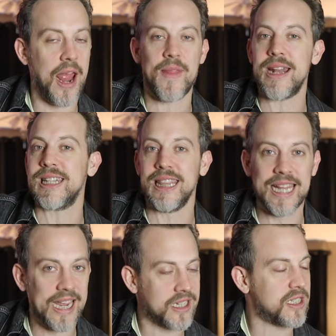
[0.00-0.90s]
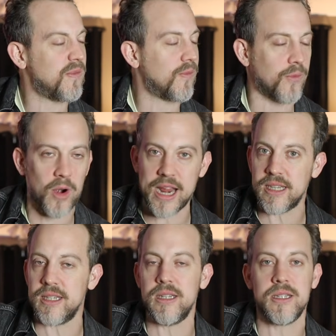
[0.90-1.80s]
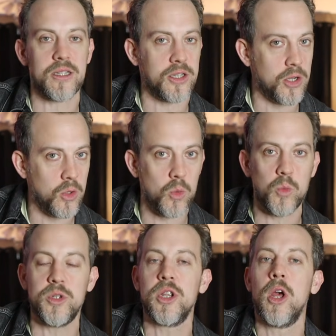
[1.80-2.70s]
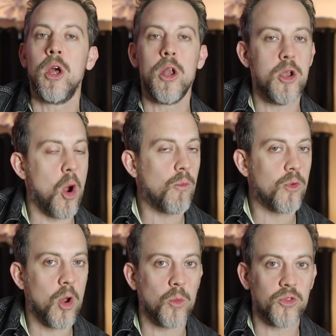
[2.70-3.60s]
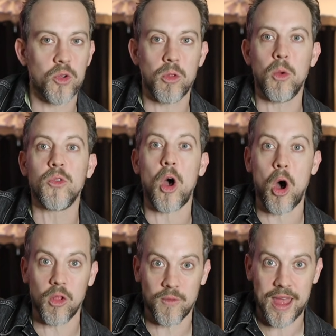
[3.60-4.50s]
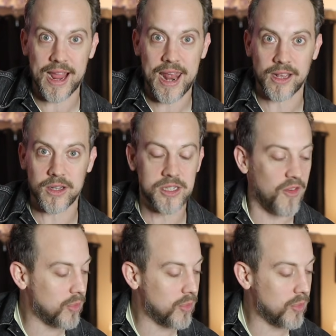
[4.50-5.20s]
And that's licks, phrases, tunes, note for note solos, all of that kind of good stuff.